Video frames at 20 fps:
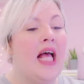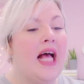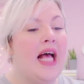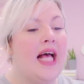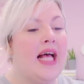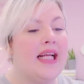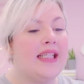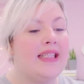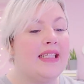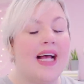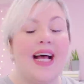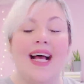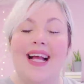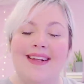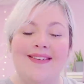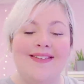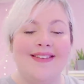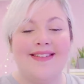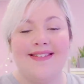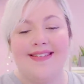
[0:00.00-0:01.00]
and
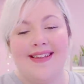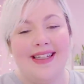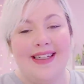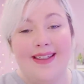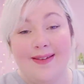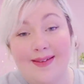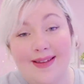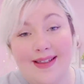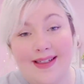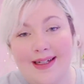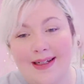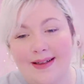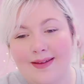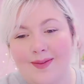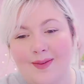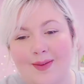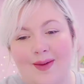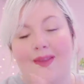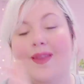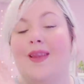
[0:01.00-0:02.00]
I will see you in the
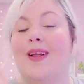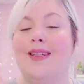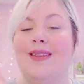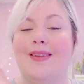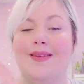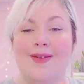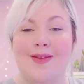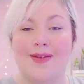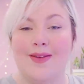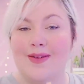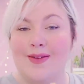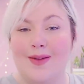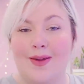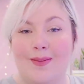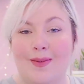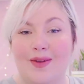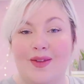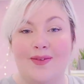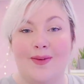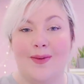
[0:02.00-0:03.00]
next one. Thank you so, so
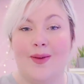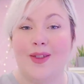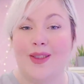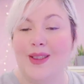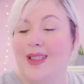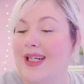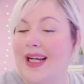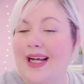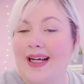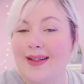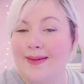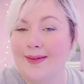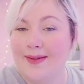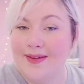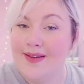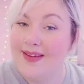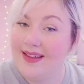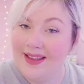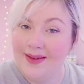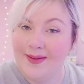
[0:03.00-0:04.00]
much for watching. I will
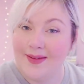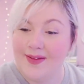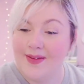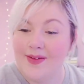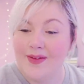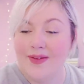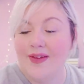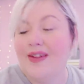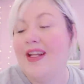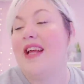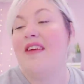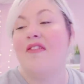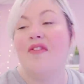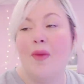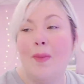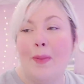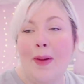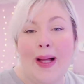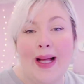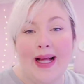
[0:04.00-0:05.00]
see you on Sunday
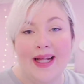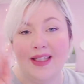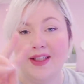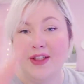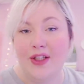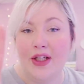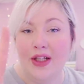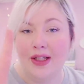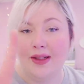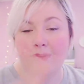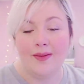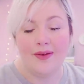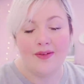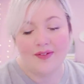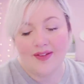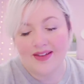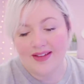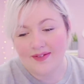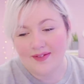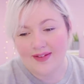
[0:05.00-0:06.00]
for part 2
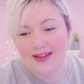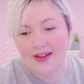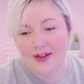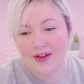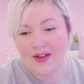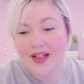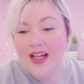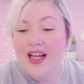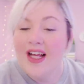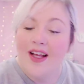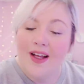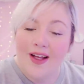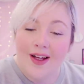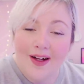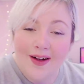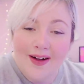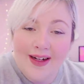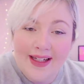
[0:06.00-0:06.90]
of this video. All